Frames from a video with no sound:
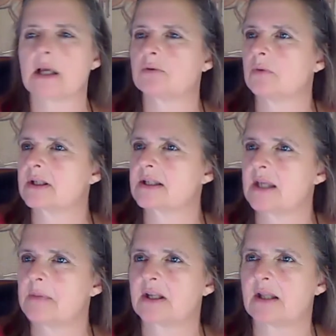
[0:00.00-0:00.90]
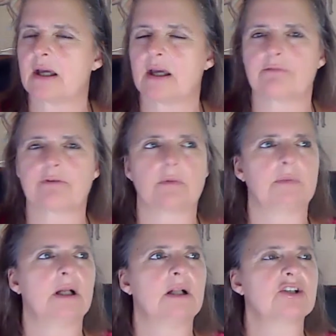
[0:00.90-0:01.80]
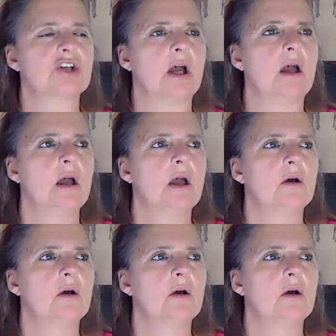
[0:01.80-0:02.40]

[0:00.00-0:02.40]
how to accept that I have fibromyalgia.